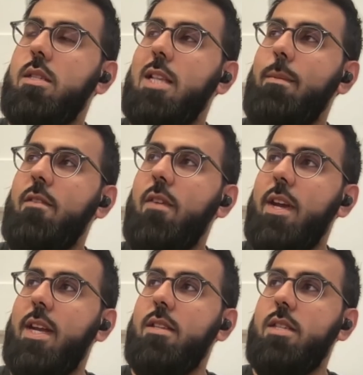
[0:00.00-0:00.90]
Islamic
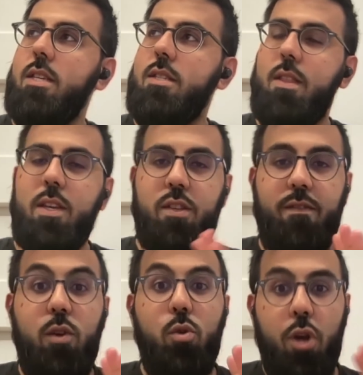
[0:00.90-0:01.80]
finance is that there's a
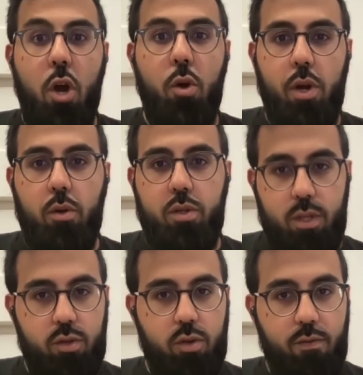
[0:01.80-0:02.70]
few no nos,
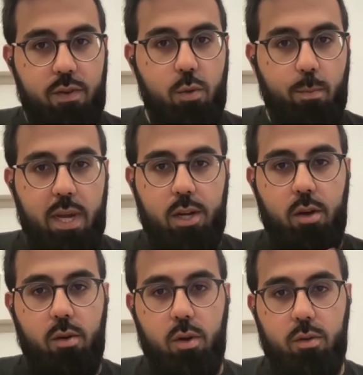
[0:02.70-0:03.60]
there's a few big
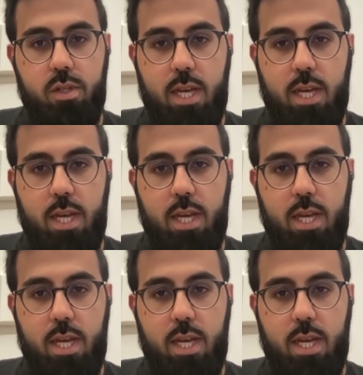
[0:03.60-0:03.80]
no nos.